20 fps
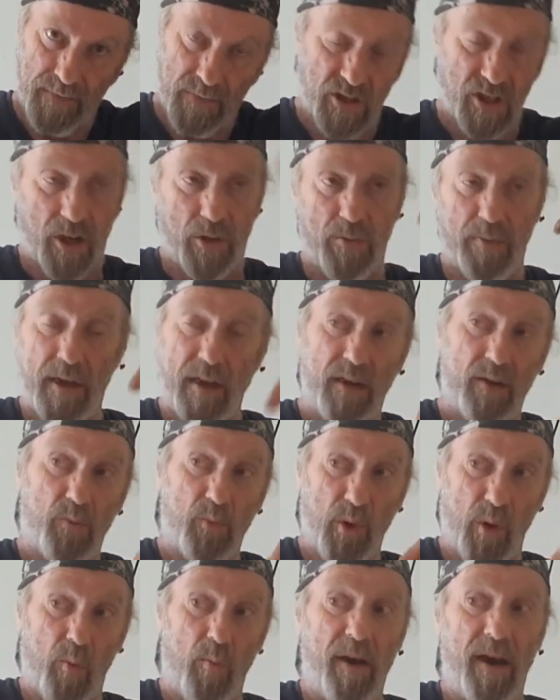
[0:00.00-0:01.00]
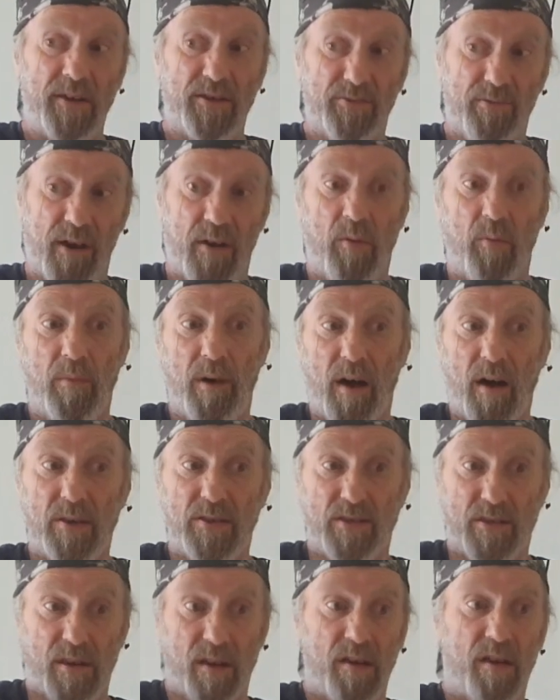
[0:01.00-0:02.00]
So the medium wheelbase Renault
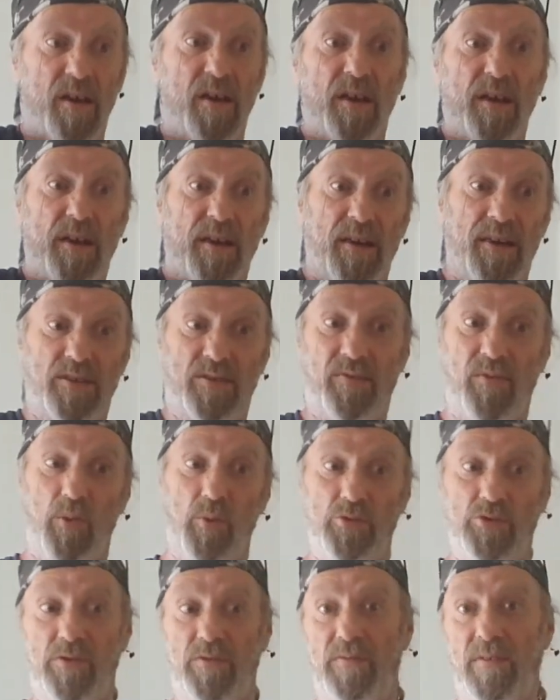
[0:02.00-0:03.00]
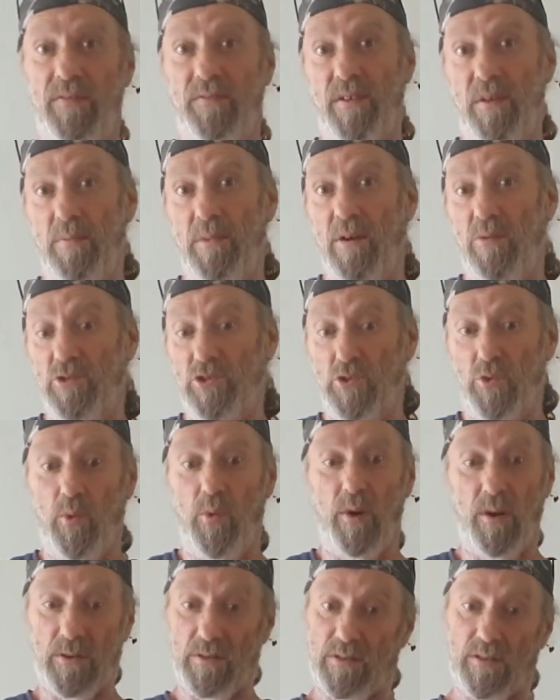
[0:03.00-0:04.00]
Master is 450 mil
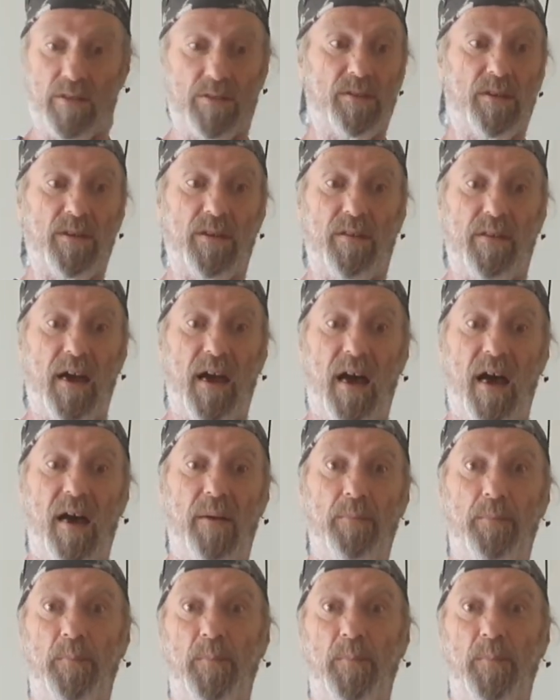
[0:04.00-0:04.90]
shorter. So it's only that.